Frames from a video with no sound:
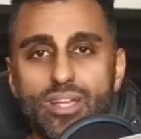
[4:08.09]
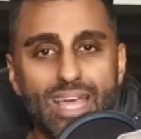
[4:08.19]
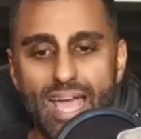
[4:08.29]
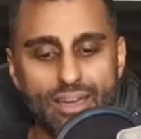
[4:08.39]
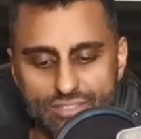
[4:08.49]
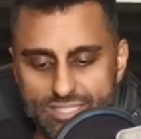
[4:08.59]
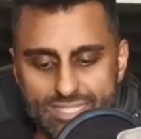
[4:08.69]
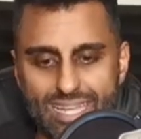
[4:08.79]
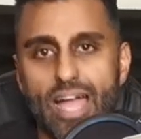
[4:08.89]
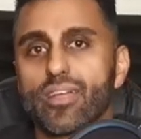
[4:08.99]
going to have
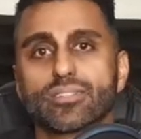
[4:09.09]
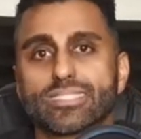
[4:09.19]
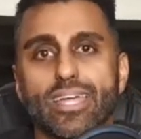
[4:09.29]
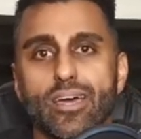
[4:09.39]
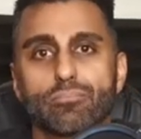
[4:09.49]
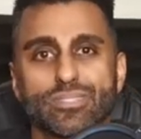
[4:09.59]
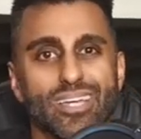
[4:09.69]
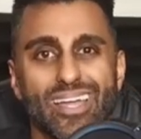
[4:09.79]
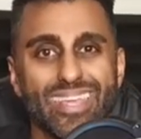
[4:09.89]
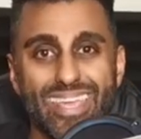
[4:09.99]
this entire setup
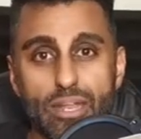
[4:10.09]
done